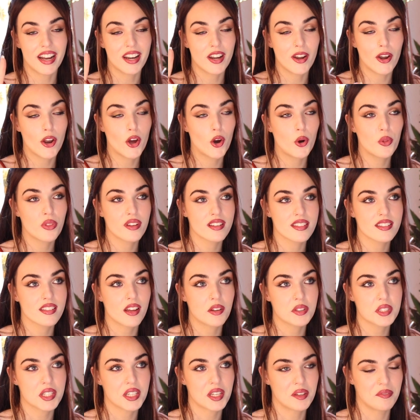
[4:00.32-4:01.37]
know this sounds
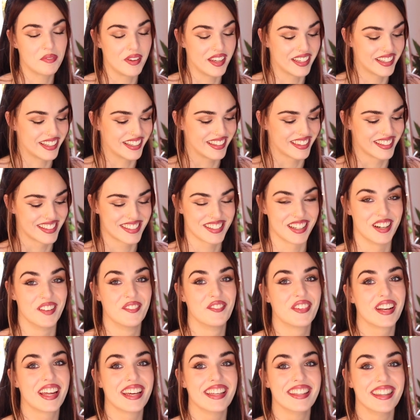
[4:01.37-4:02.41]
like I'm making this up, but
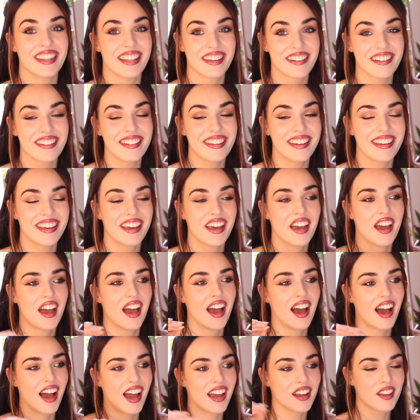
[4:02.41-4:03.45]
I literally,
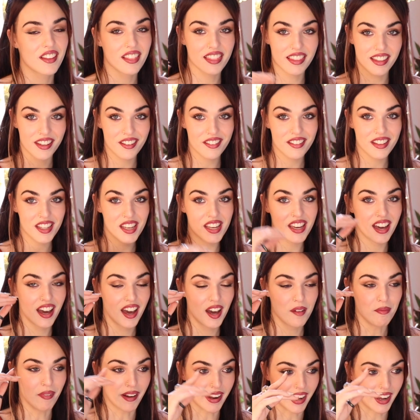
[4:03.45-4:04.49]

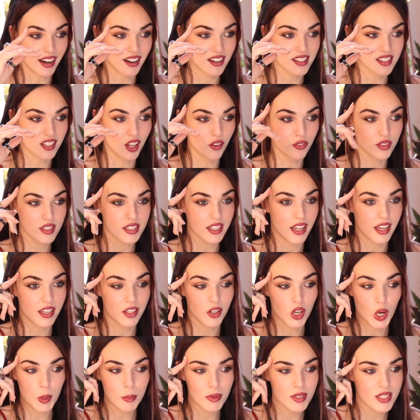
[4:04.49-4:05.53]
my higher self was like, you're
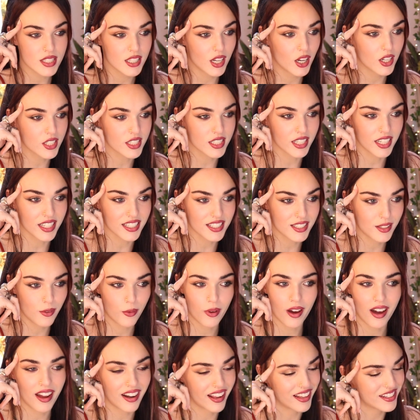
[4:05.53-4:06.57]
almost there, sis. You
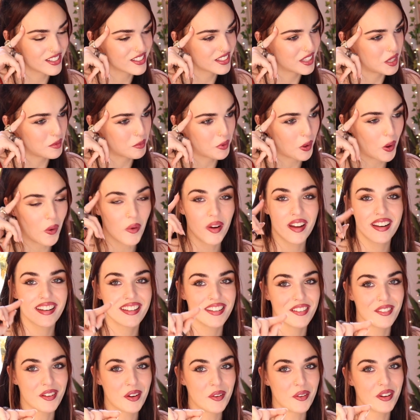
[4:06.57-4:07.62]
got it. Just keep going. You
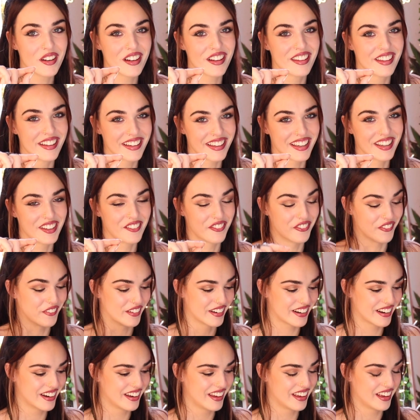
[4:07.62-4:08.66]
know what you're looking
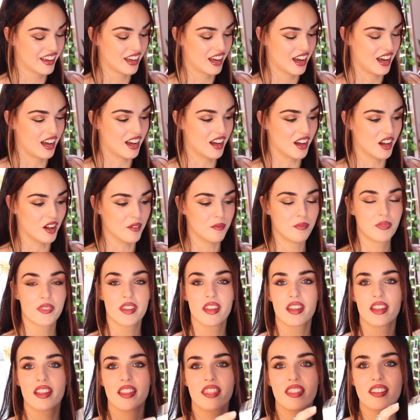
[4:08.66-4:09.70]
for.
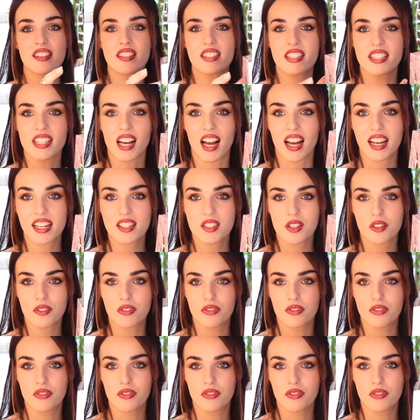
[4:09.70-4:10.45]
The sides are